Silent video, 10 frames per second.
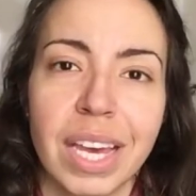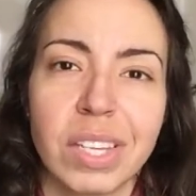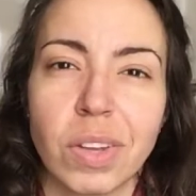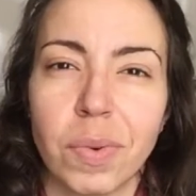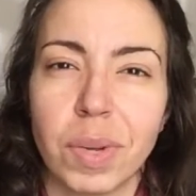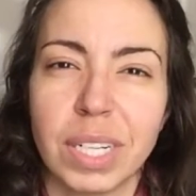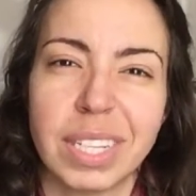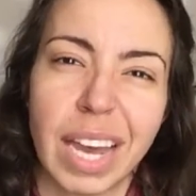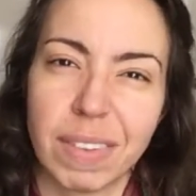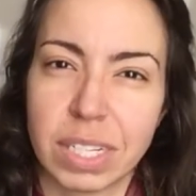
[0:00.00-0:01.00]
So I want to
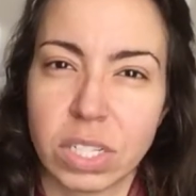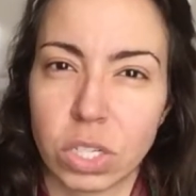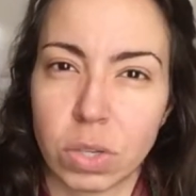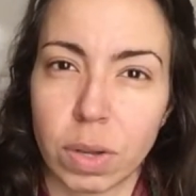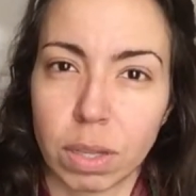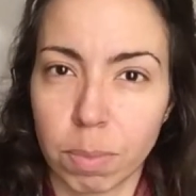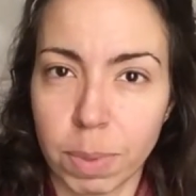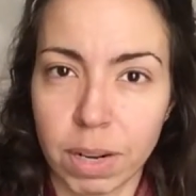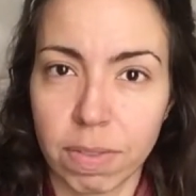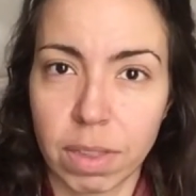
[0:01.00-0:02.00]
dive into a little bit
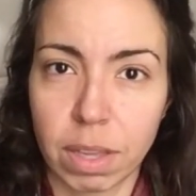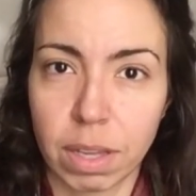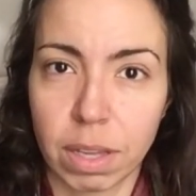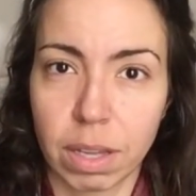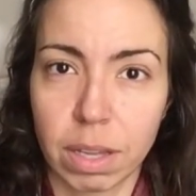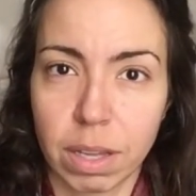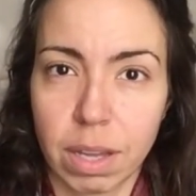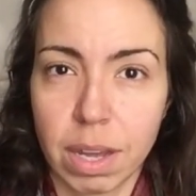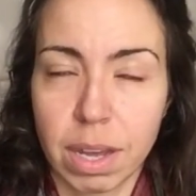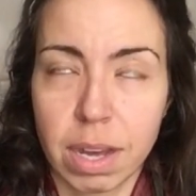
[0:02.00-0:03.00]
of the
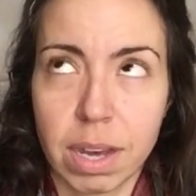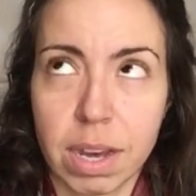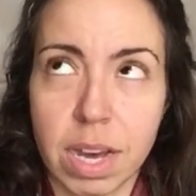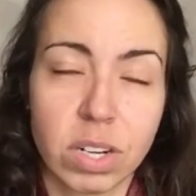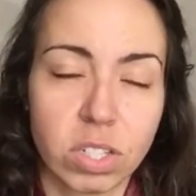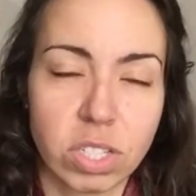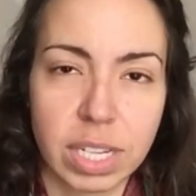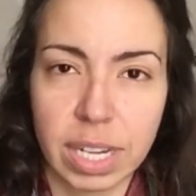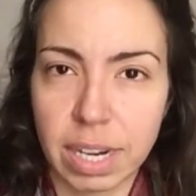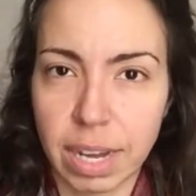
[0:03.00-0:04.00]

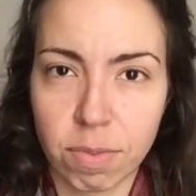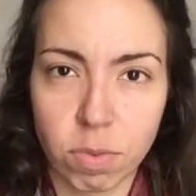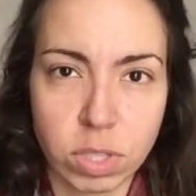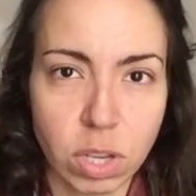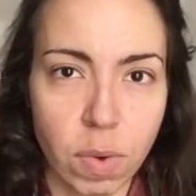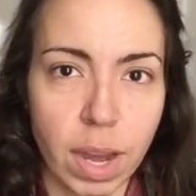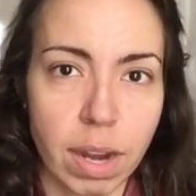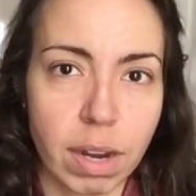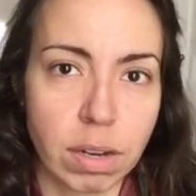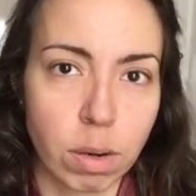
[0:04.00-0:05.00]
understanding of what's going
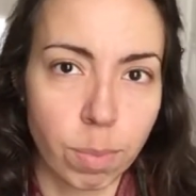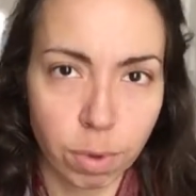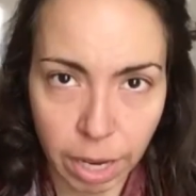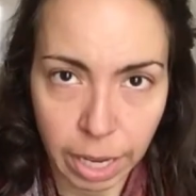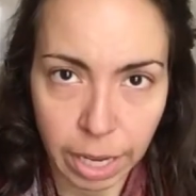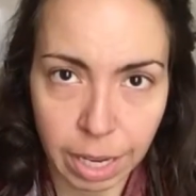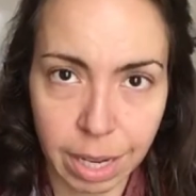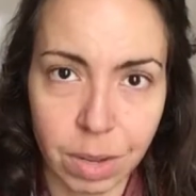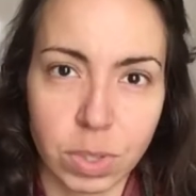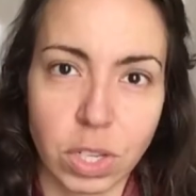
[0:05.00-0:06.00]
on in your brain,
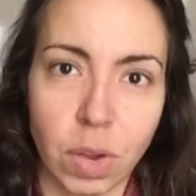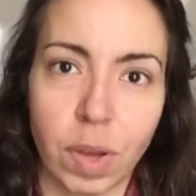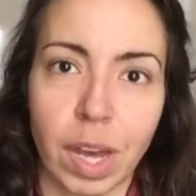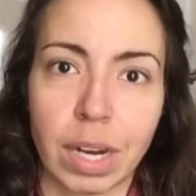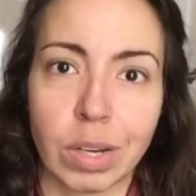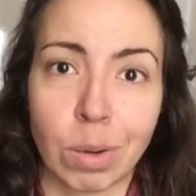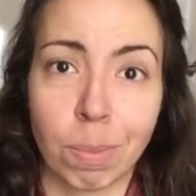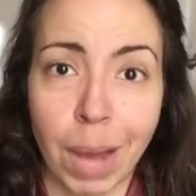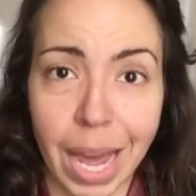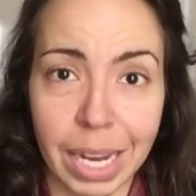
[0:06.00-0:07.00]
what's going on in your
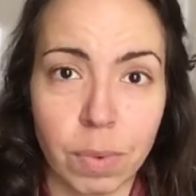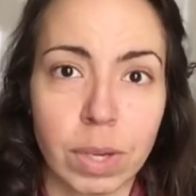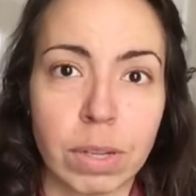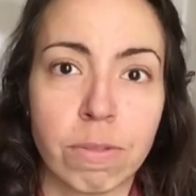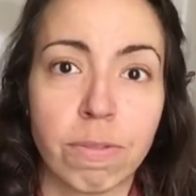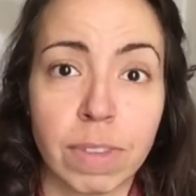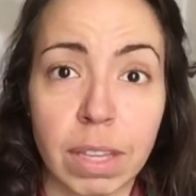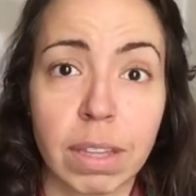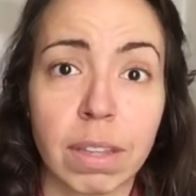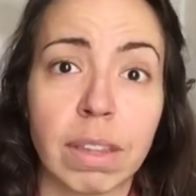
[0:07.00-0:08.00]
body when you
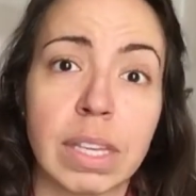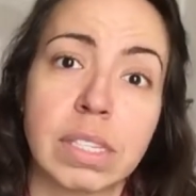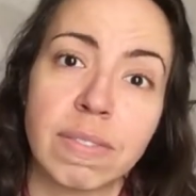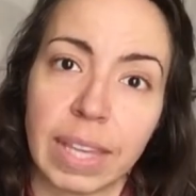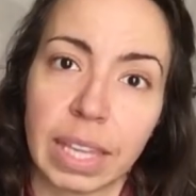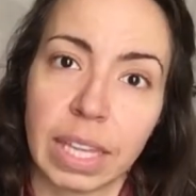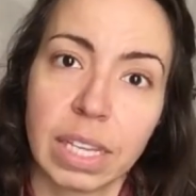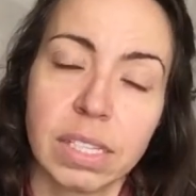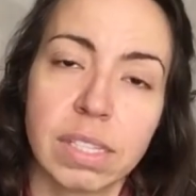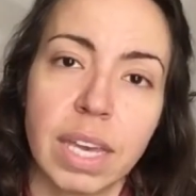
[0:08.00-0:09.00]
feel these
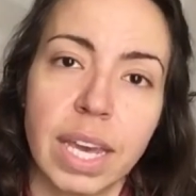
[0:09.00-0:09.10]
feelings,